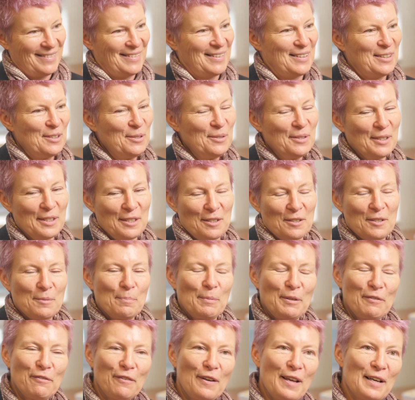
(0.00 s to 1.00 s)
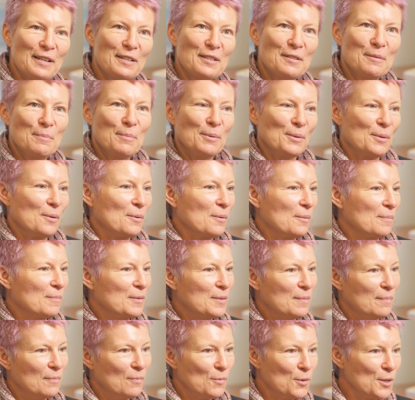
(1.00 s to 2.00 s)
do this, be flexible,
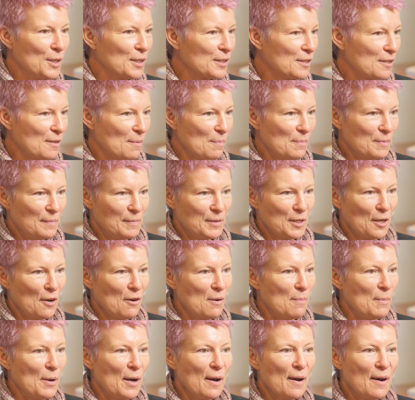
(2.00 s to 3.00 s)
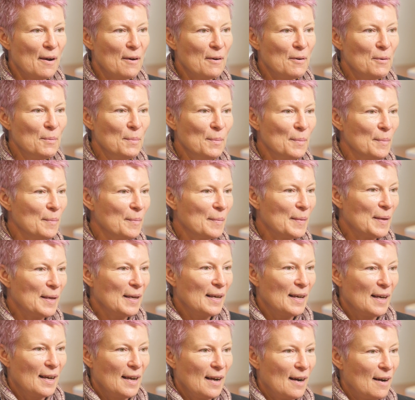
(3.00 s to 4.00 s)
work some time at home.
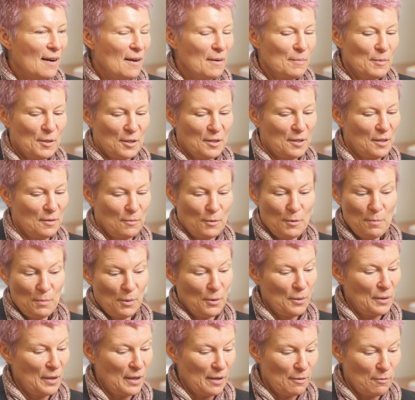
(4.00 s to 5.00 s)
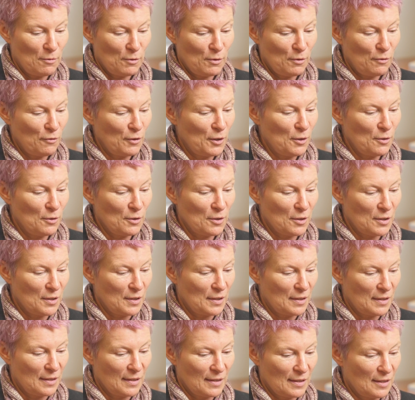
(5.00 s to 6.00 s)
Because at one point I was
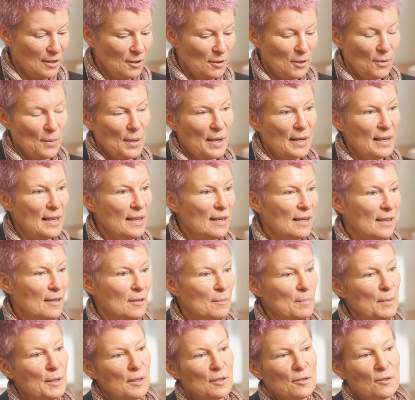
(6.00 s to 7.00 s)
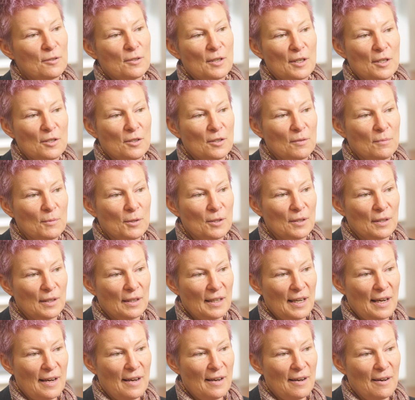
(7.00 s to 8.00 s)
refused to do any administration work
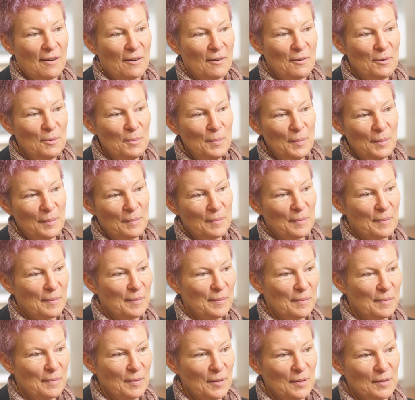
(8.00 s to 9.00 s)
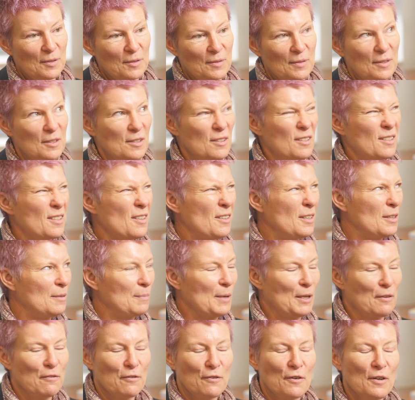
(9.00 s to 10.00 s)
at home. This is only
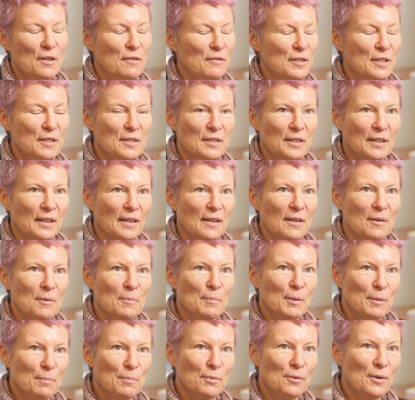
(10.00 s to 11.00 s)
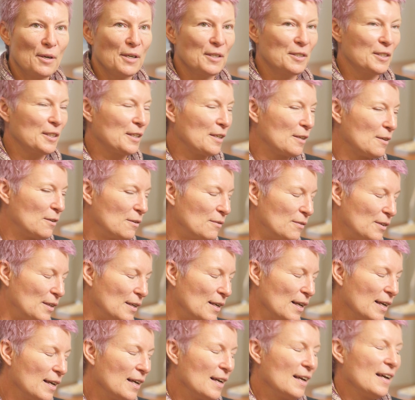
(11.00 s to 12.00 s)
about 5 years ago, but prior to COVID.
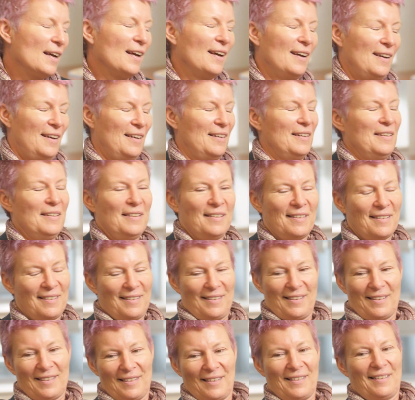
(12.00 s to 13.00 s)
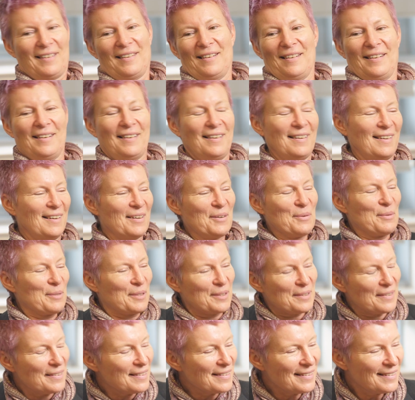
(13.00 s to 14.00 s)
And I
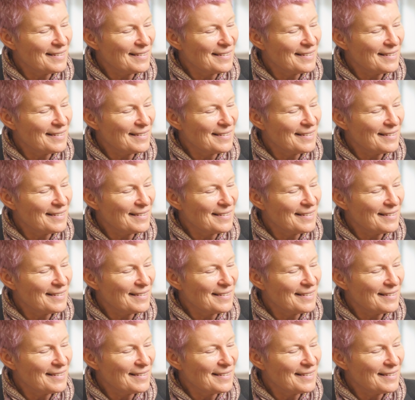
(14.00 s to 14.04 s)
was